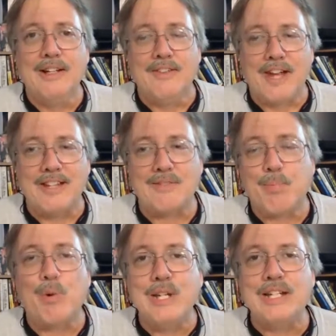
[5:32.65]
That's
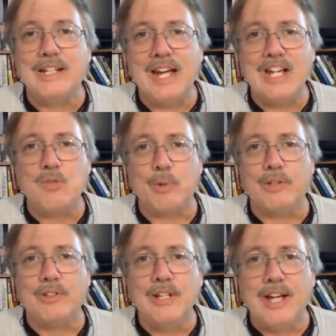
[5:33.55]
pre-engagement.
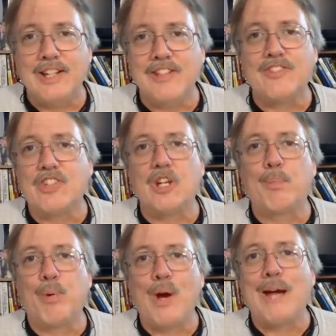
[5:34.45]
And this is going to
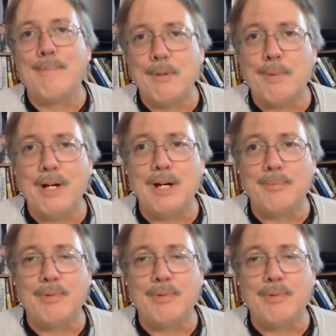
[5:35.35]
prime the pump